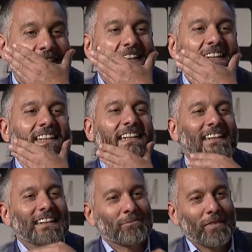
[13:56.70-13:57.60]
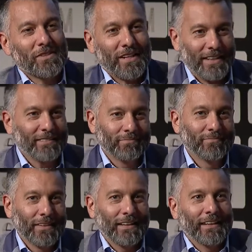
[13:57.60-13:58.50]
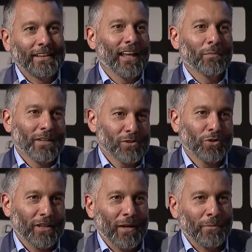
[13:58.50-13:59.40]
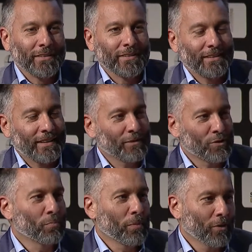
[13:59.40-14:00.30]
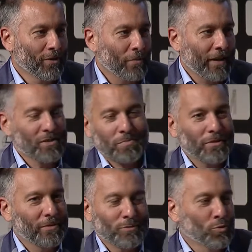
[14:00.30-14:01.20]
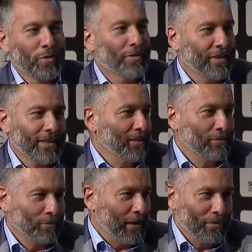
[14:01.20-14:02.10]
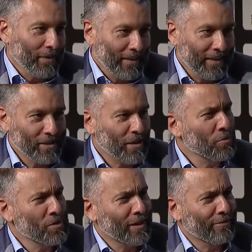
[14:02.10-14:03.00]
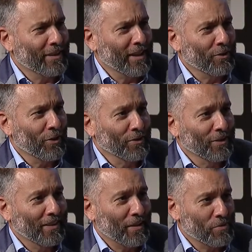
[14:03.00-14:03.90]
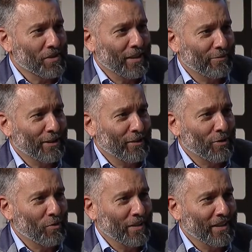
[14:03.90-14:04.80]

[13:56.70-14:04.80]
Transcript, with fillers: that uh, let's say an 11 has got 11, and then some people on the bench, maybe two or three, whatever it is. Can we say the figure or not? Can we say the figure of how many?